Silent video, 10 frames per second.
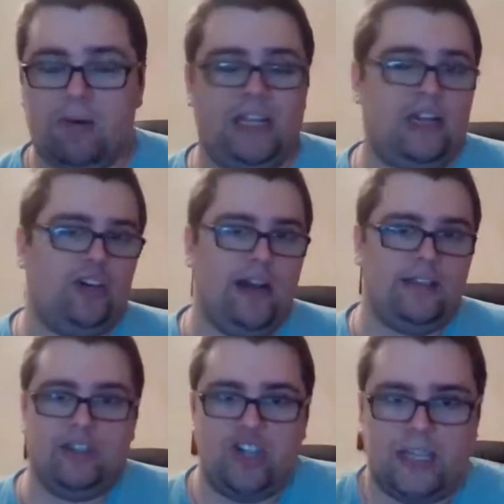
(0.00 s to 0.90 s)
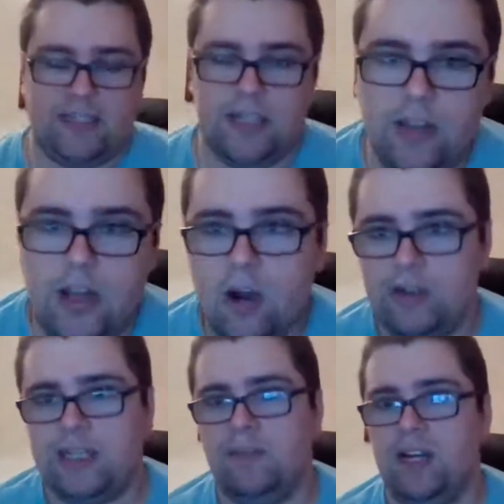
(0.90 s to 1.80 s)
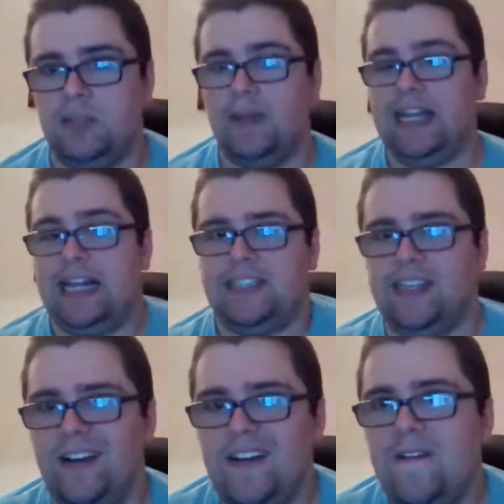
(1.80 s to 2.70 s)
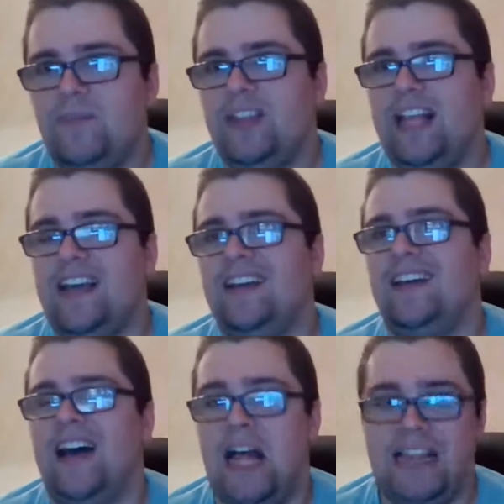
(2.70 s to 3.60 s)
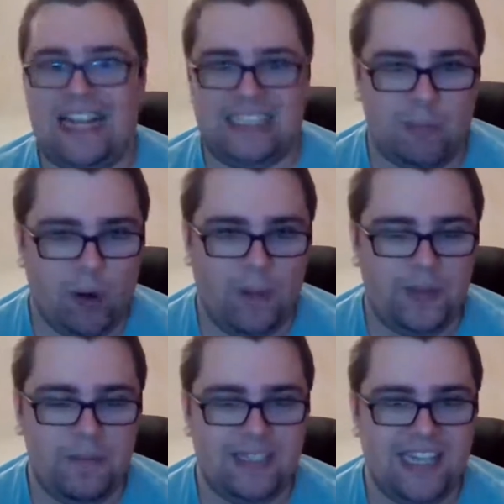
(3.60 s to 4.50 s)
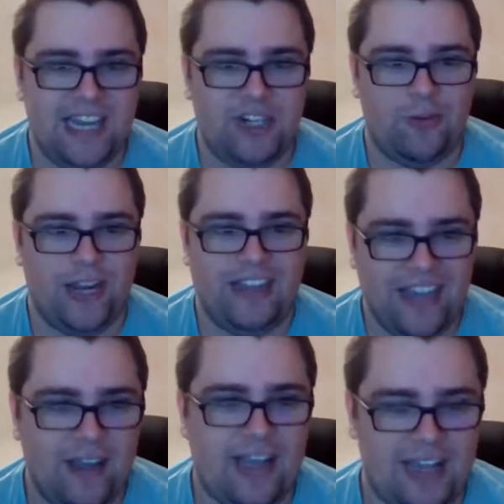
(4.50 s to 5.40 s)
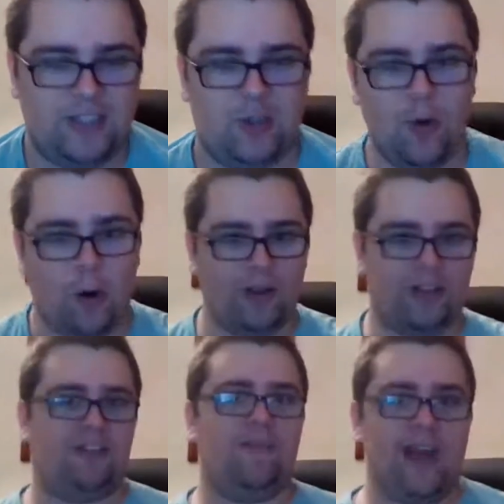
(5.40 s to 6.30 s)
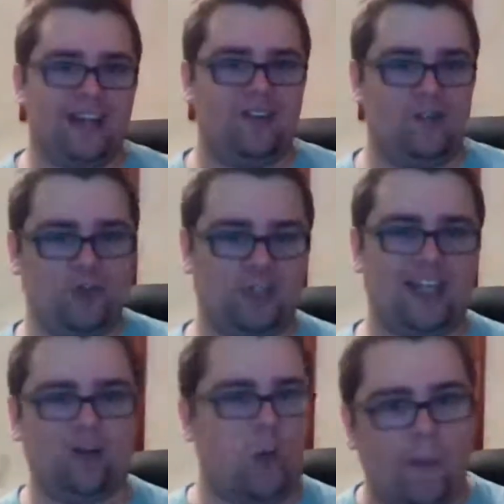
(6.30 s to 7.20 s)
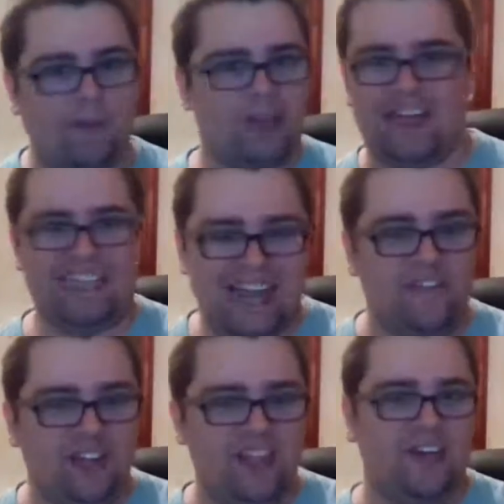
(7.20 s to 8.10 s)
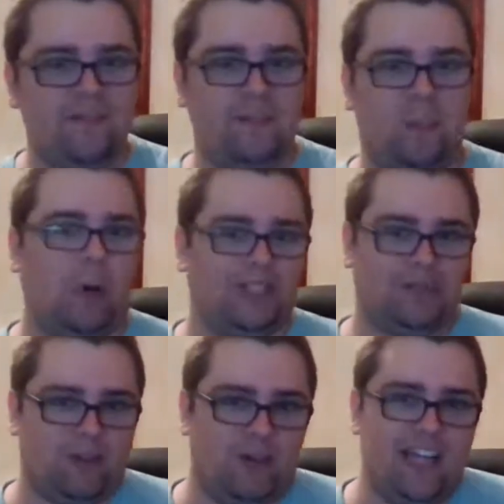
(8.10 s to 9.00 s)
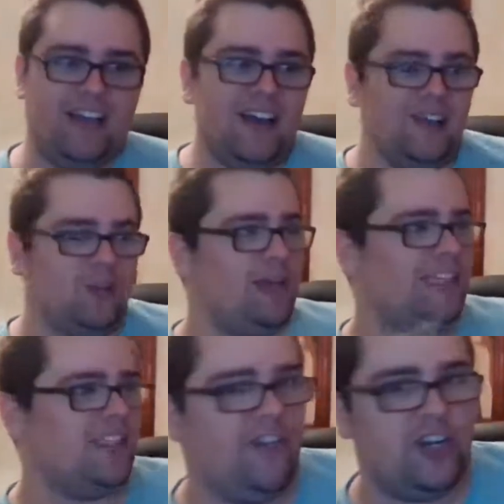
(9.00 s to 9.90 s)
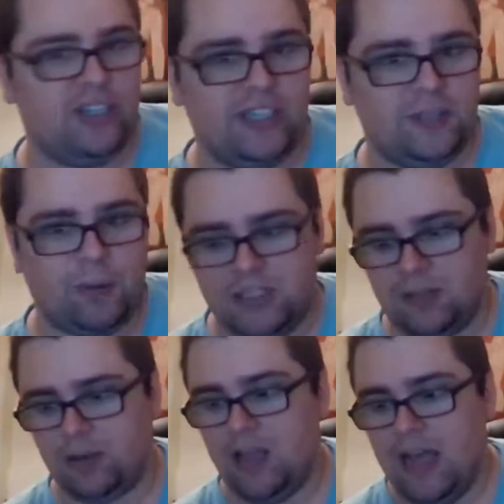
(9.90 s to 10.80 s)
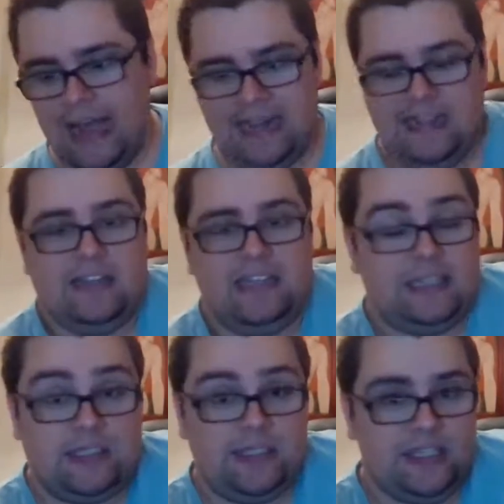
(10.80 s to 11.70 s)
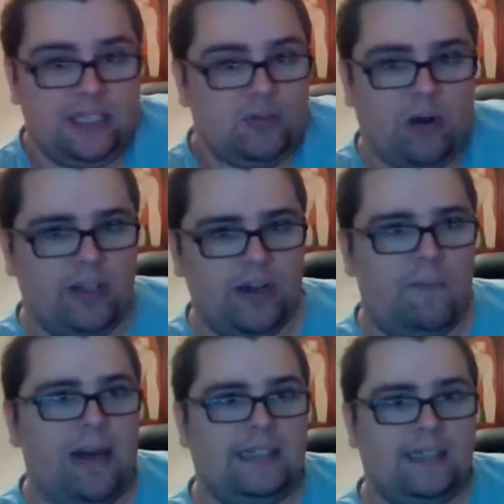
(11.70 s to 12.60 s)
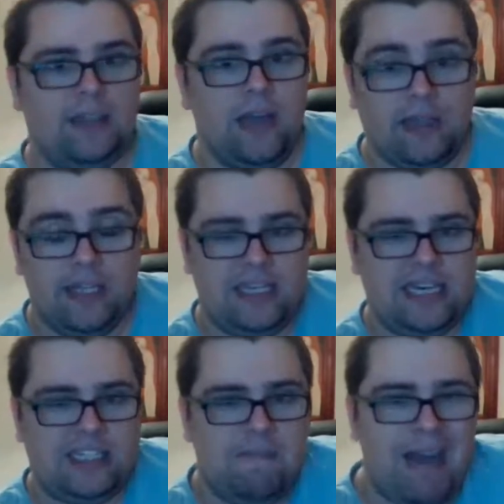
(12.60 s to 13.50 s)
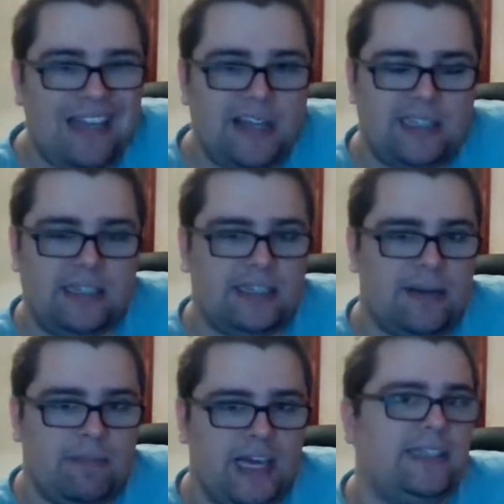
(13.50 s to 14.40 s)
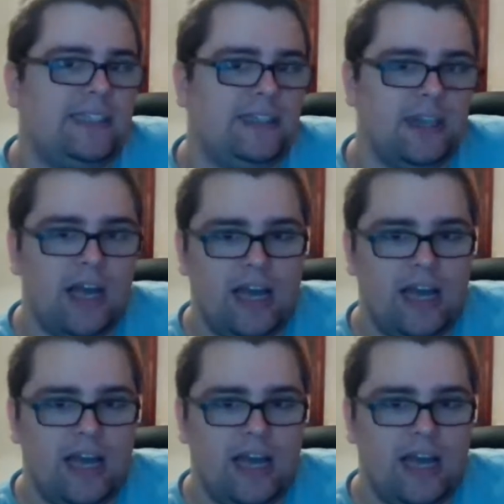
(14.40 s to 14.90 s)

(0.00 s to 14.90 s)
potentially and suggested or something is but that's a like a, a, small optimization, right? Like uh, as you go into the date, you start to optimize everything possible, right? To be as efficient as possible. And this this has worked in the past. This has made us, in some cases,